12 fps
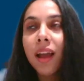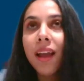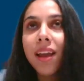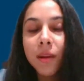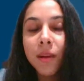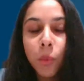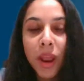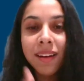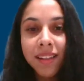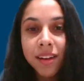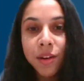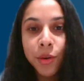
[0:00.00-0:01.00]

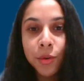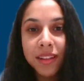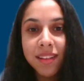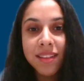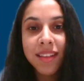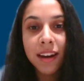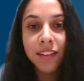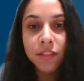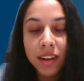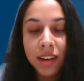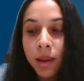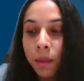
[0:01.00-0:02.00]
when they're doing this
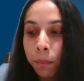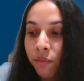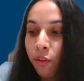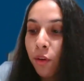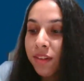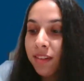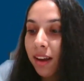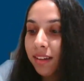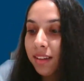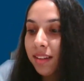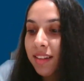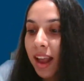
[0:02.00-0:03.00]
activity, before
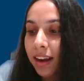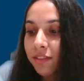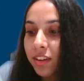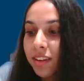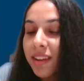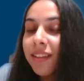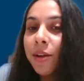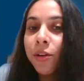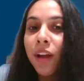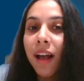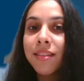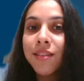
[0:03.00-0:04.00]
starting this activity, they could
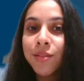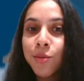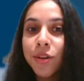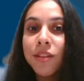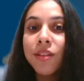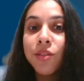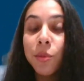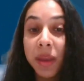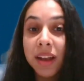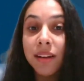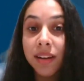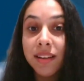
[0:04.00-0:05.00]
ask the students to
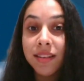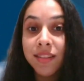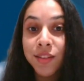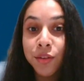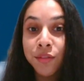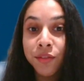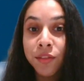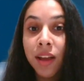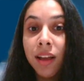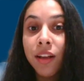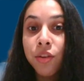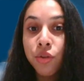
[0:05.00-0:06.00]
make a list of
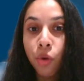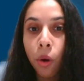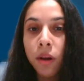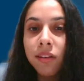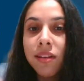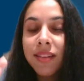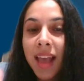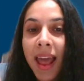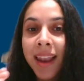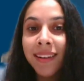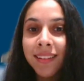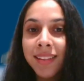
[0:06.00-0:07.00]
genres
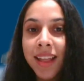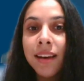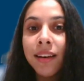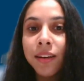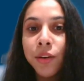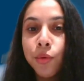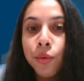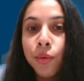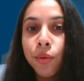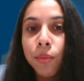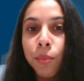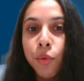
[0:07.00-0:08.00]
and then
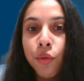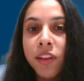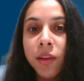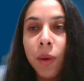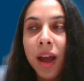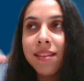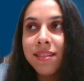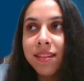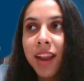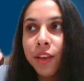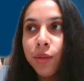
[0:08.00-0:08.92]
do movie wise, like,